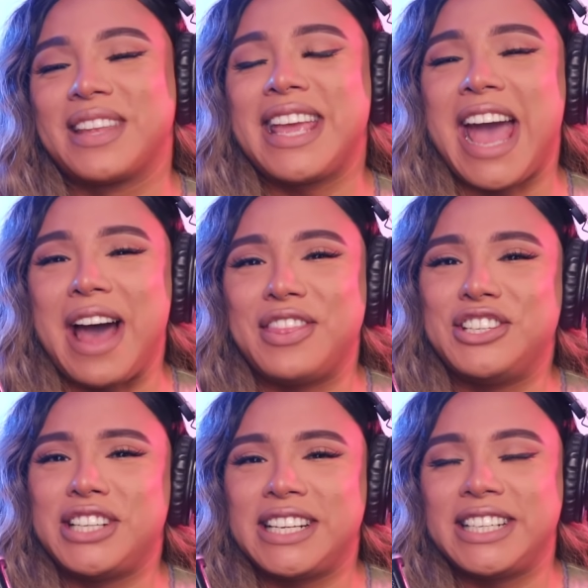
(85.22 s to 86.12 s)
yeah, the
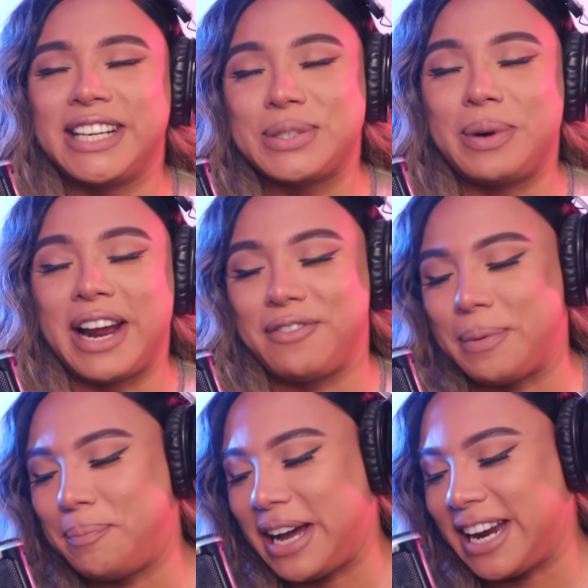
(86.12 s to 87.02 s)
judging is whatever.
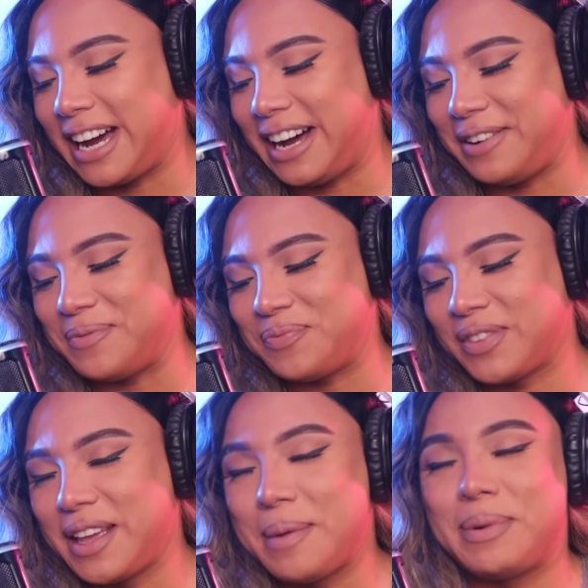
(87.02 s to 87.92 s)
But
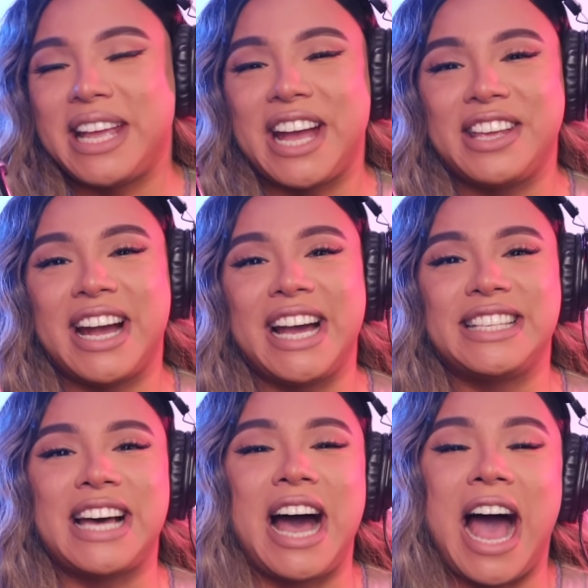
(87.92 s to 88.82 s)
yeah, you guys,
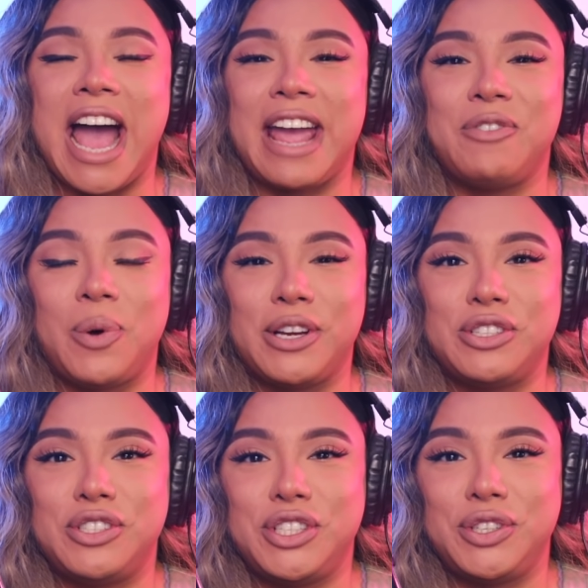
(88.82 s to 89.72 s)
I am going to
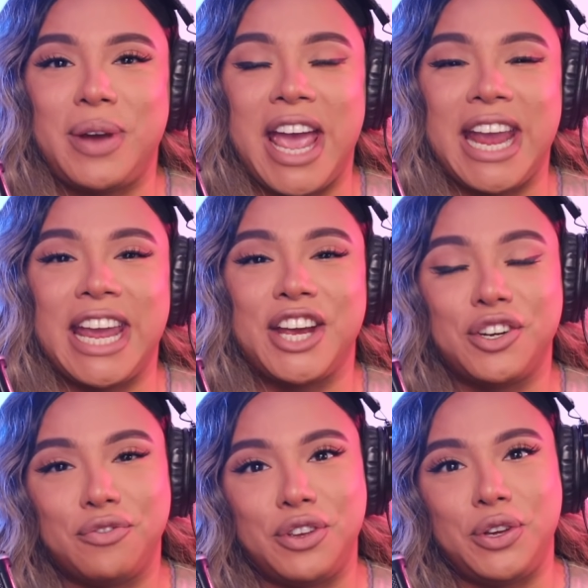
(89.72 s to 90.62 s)
do a
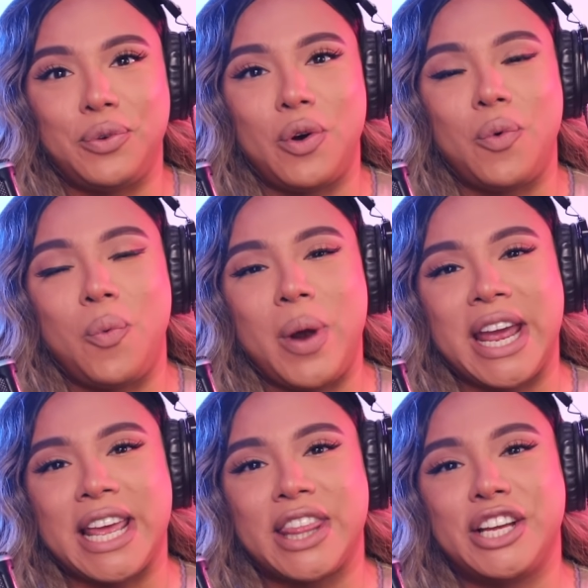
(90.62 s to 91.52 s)
interview
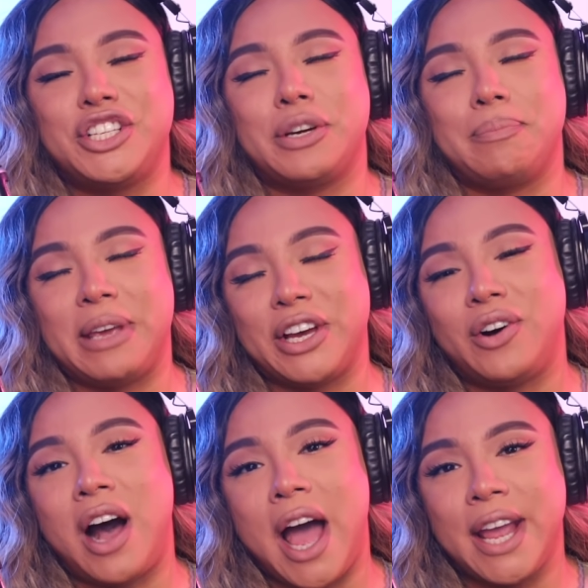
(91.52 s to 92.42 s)
with
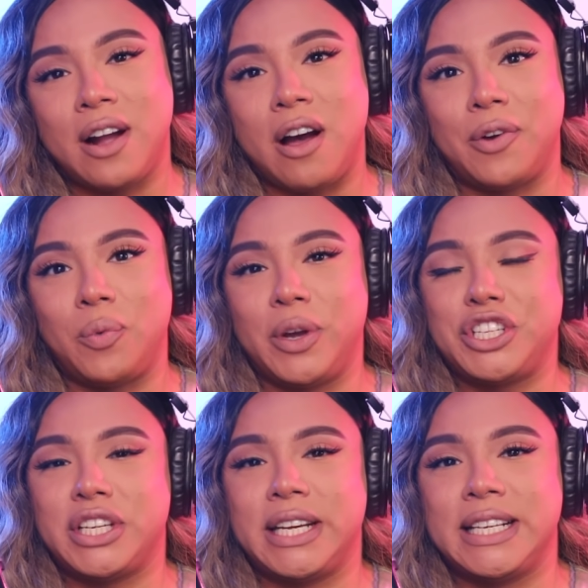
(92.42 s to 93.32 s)
Jamil Icon, which
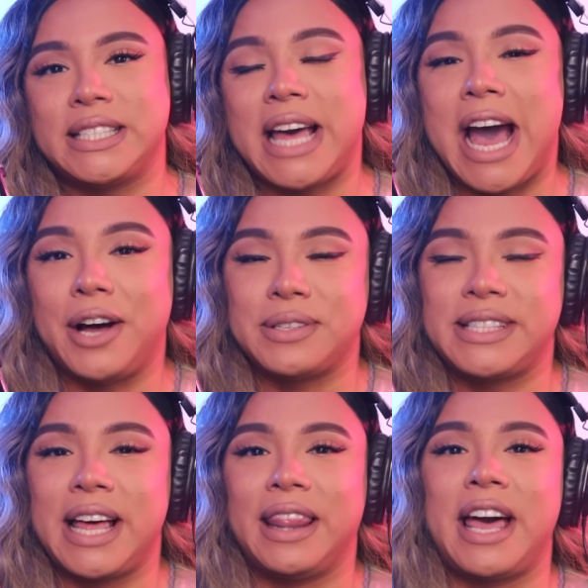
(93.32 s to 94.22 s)
is the house
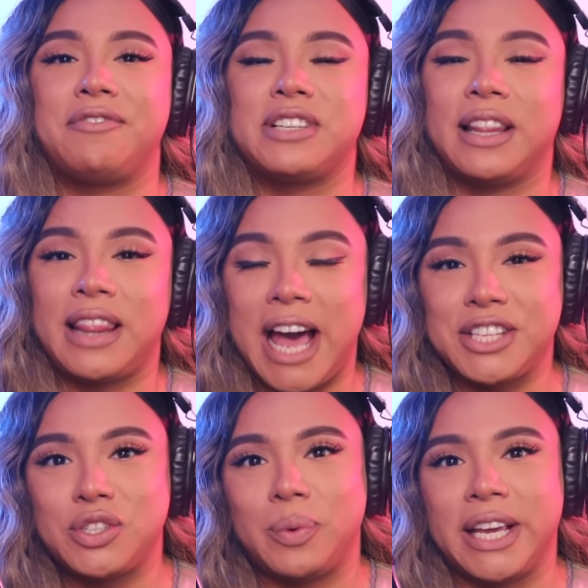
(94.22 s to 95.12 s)
that left
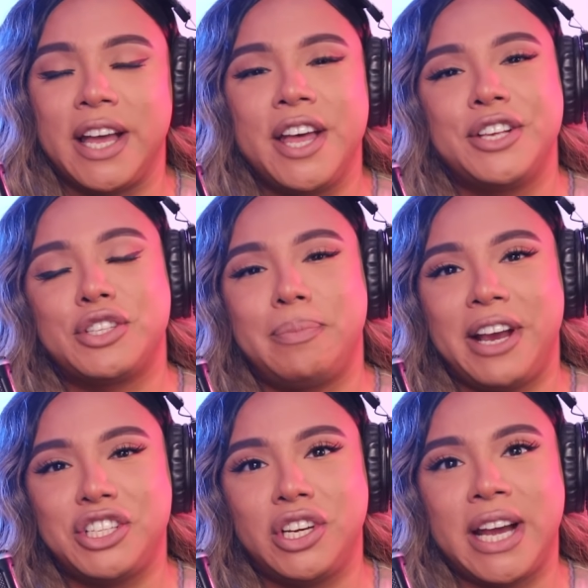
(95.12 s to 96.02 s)
last week. So make
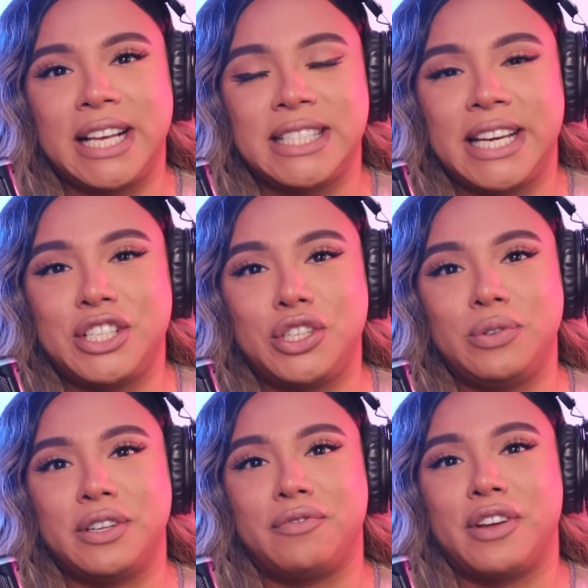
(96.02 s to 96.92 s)
sure you guys stay tuned
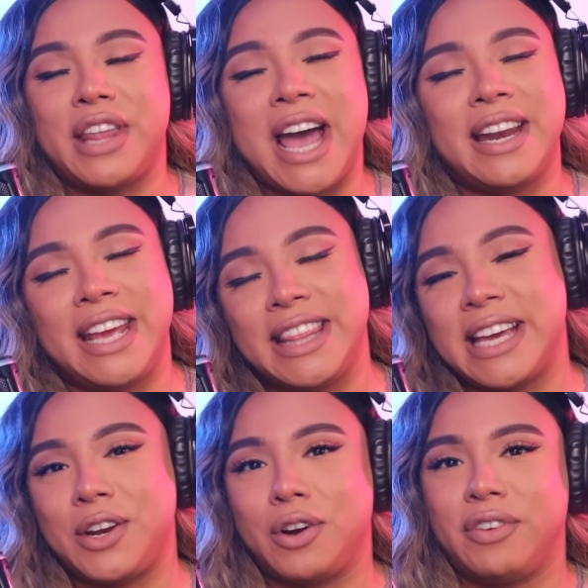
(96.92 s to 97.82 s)
in for that. Hit that
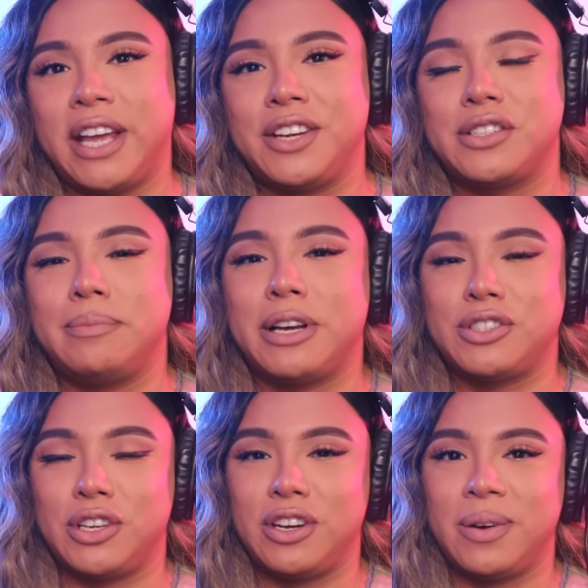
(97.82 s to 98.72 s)
notification bell
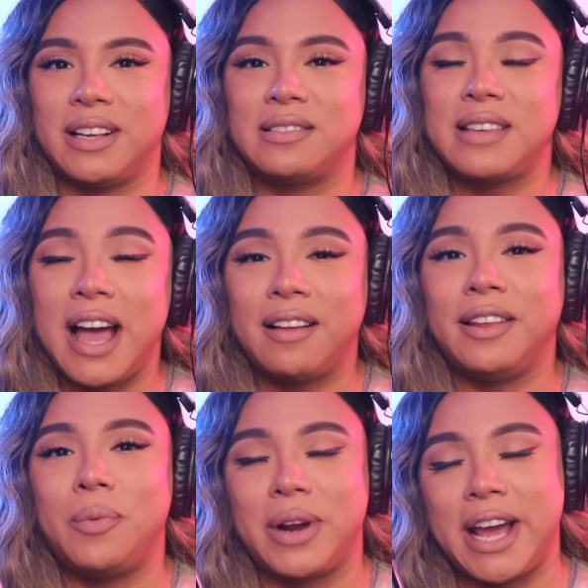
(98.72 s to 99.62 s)
so you know exactly
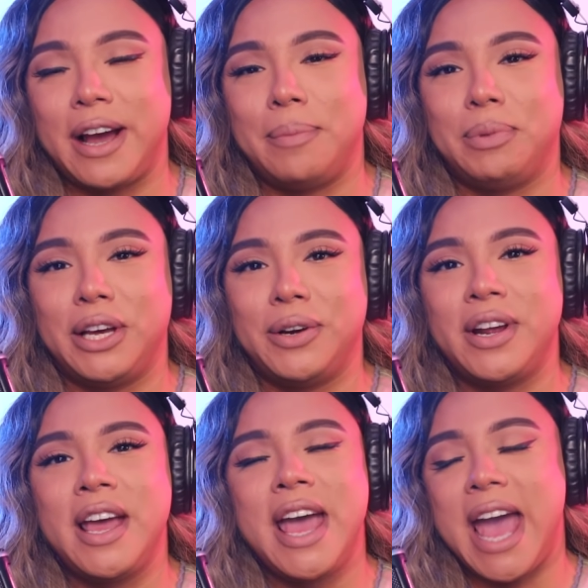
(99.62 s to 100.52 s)
when I upload.
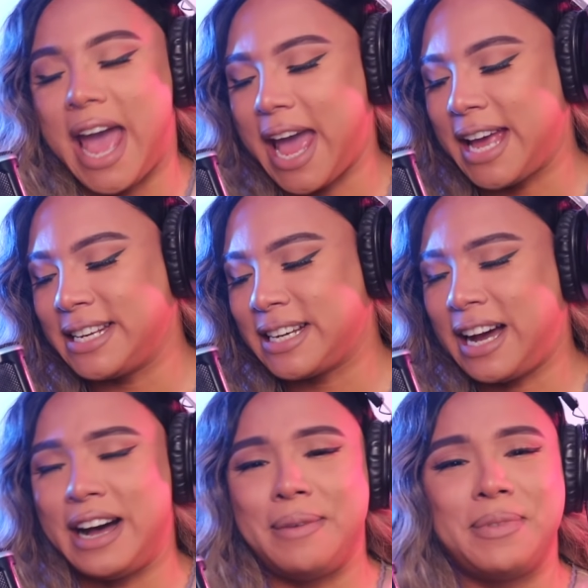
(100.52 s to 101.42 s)
And
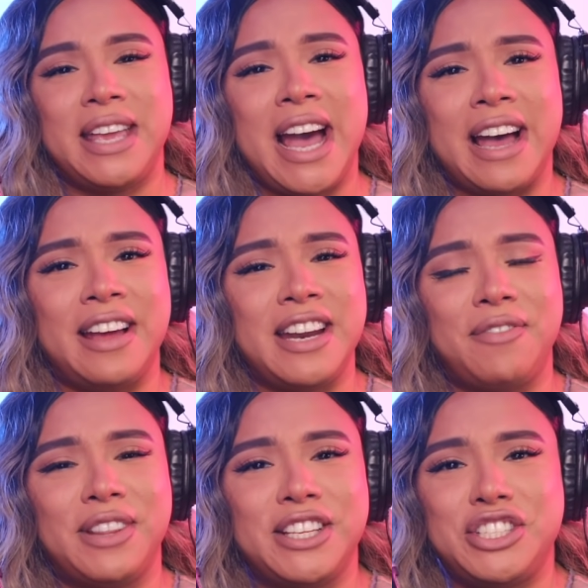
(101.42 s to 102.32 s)
yeah, enough
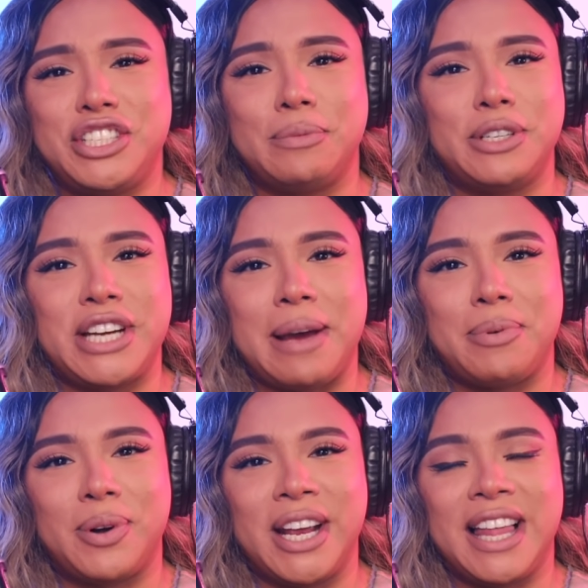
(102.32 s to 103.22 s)
of this jibber
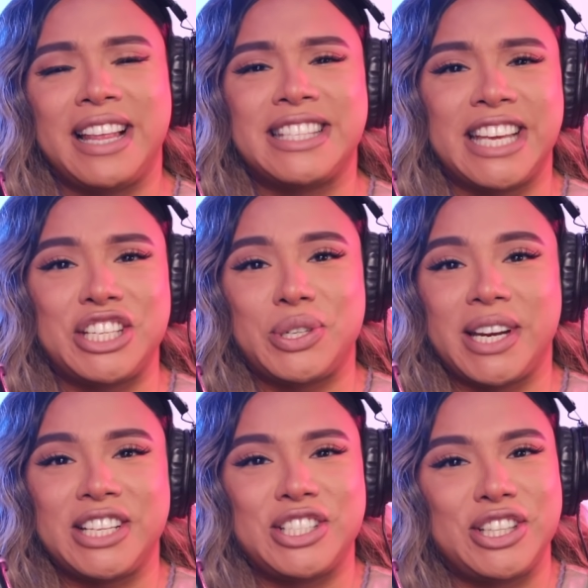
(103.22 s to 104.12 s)
jabbering. Let's get straight
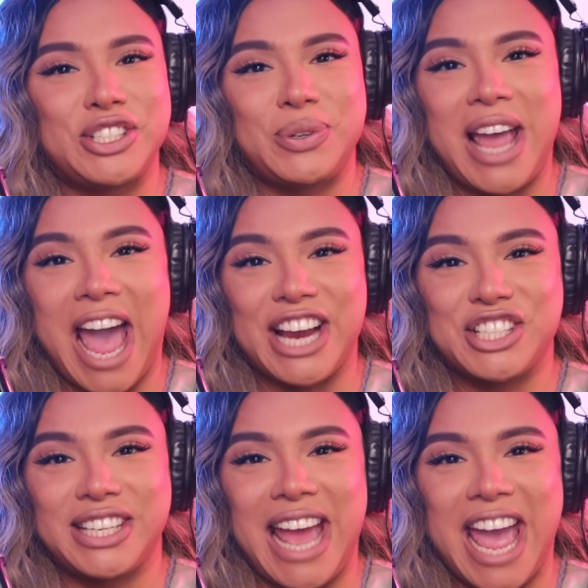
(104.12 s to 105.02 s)
into this
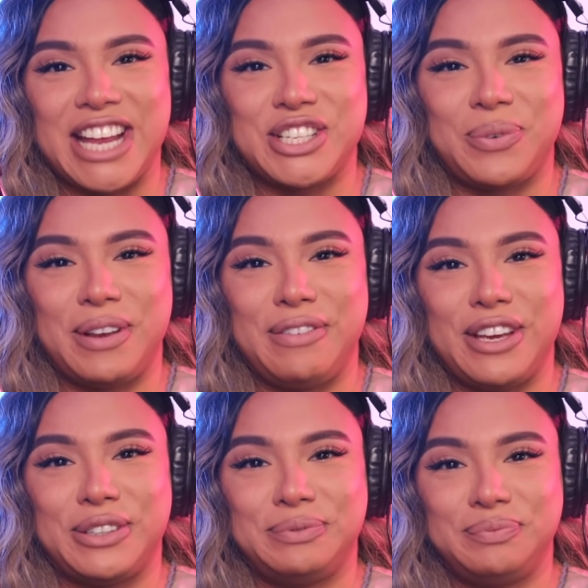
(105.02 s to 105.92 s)
reaction and
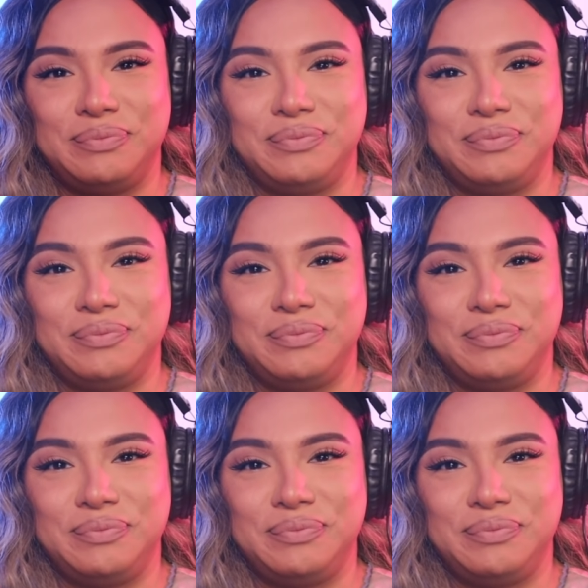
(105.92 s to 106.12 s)
review.